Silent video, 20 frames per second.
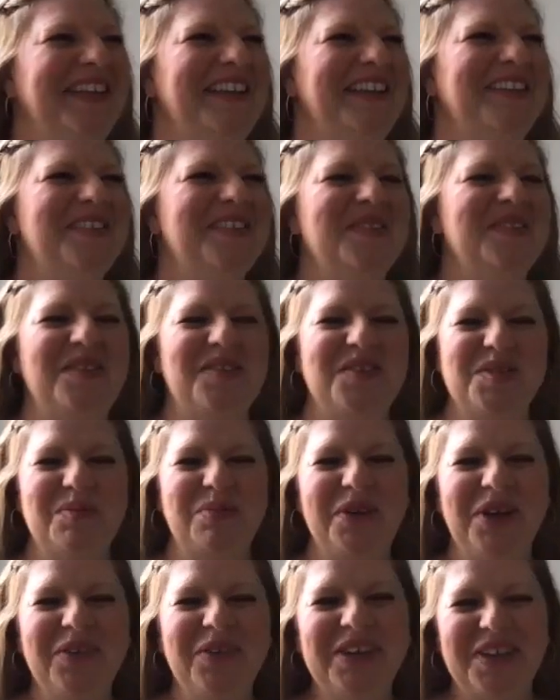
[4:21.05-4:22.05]
there's a
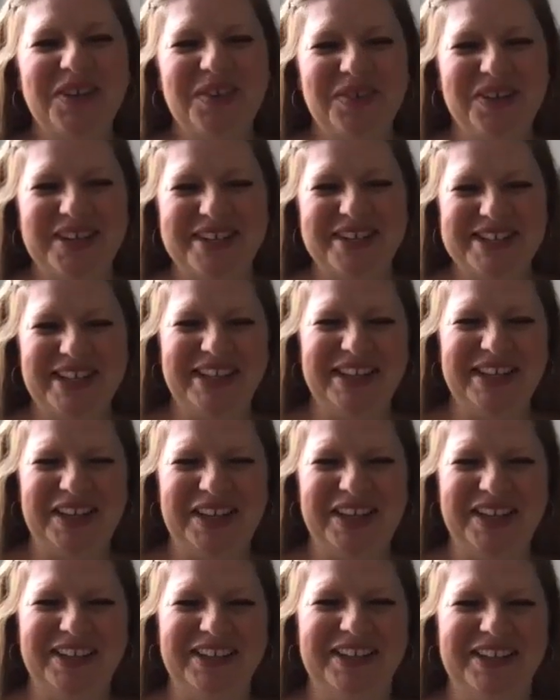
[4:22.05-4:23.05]
point where you don't want to sound like
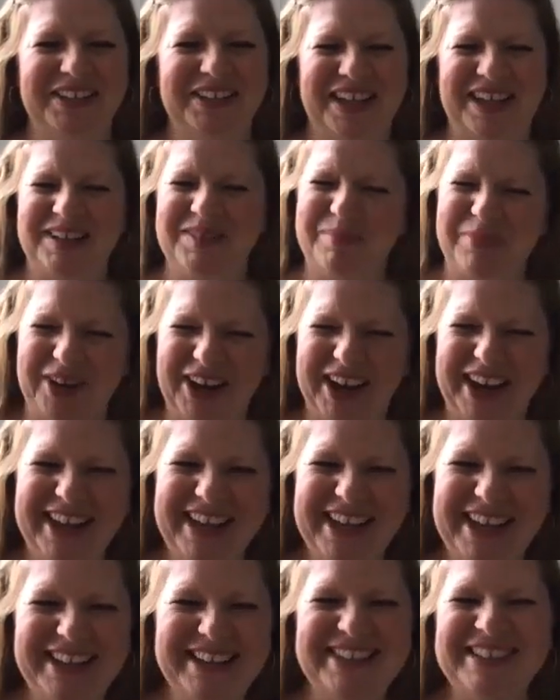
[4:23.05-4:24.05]
you're like bragging.